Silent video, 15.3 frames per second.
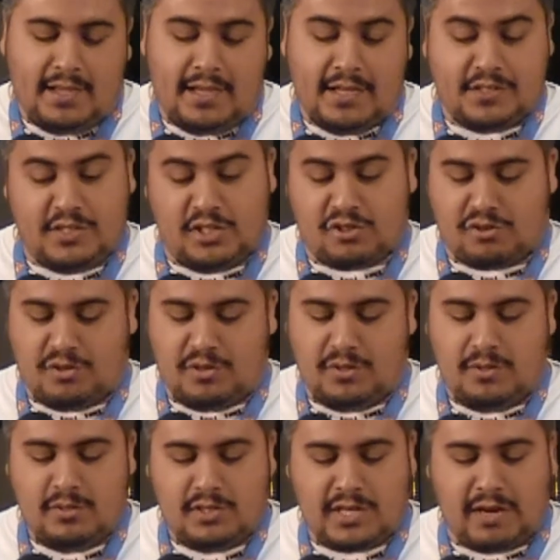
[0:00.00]
"Is it
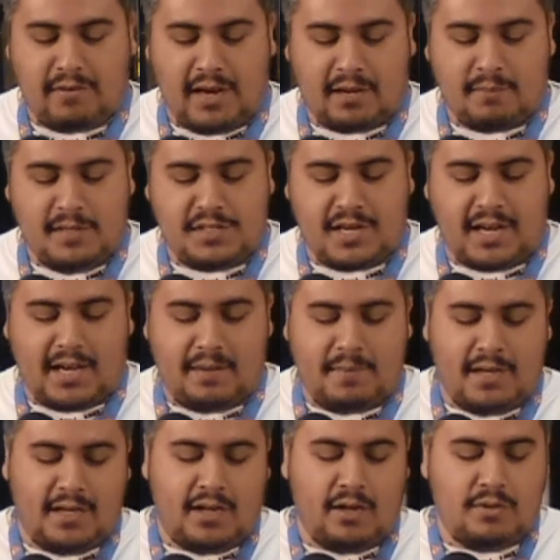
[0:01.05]
true, Shadrach, Meshach, and
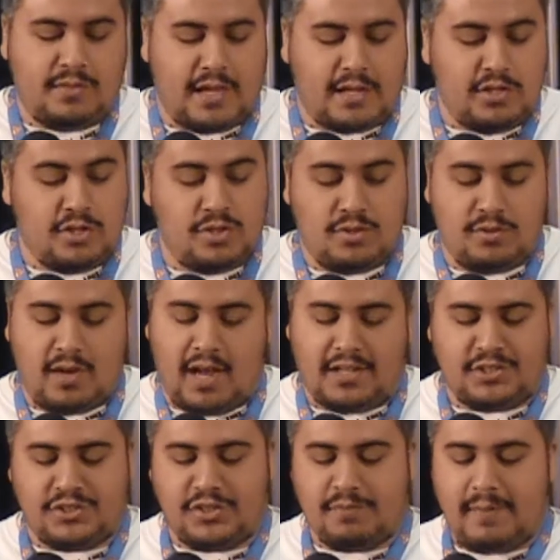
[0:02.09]
Abednego, that you do not
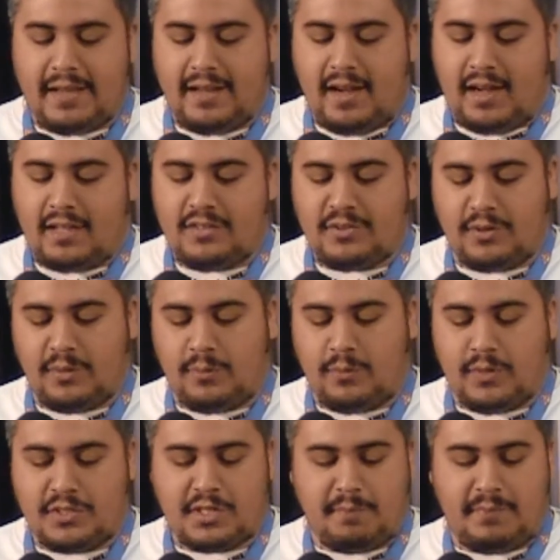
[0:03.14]
serve my gods or
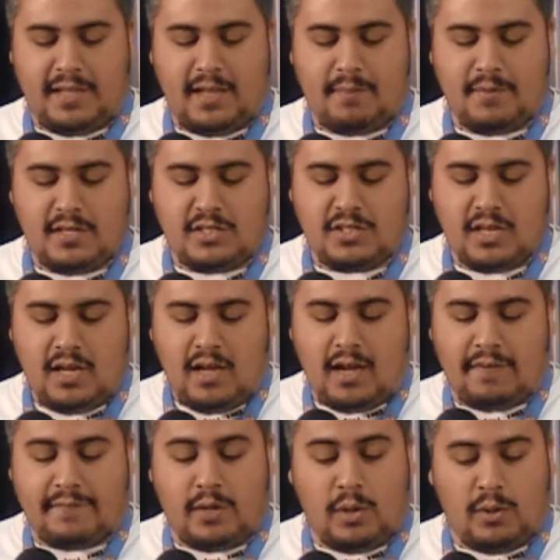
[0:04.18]
worship the image
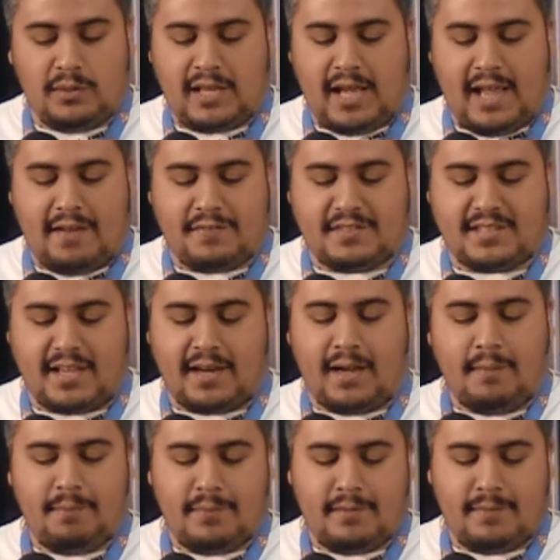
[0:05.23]
of gold I have set
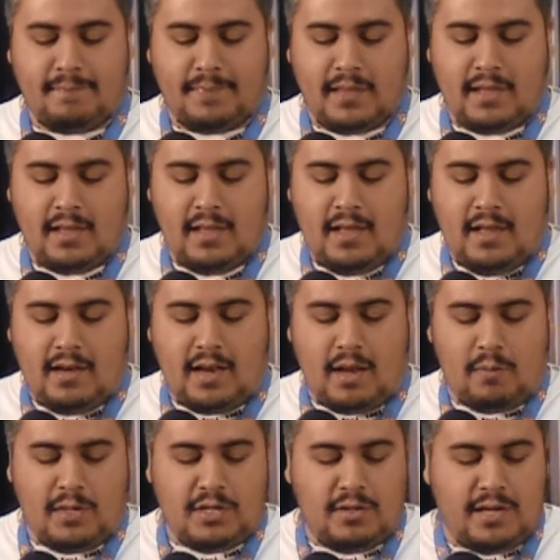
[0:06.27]
up. Now when you